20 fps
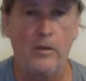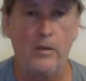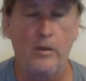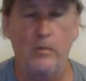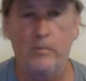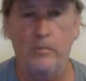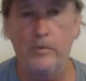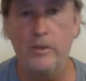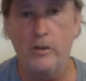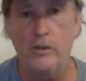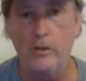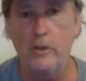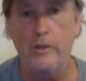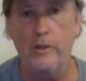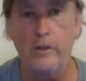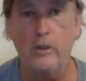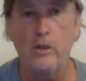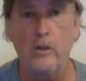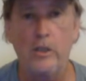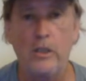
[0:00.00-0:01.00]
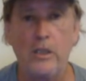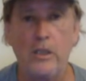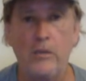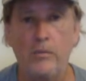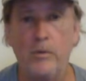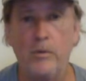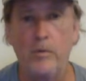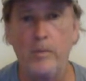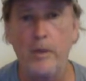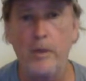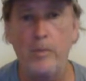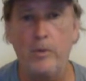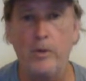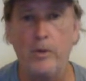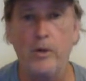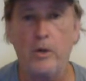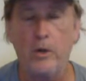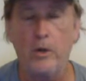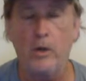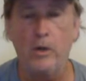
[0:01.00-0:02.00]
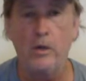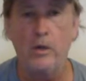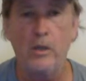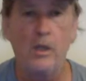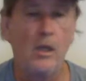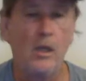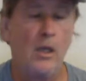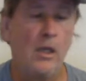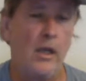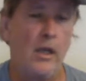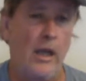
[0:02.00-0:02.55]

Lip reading: They're looking for people to hurt,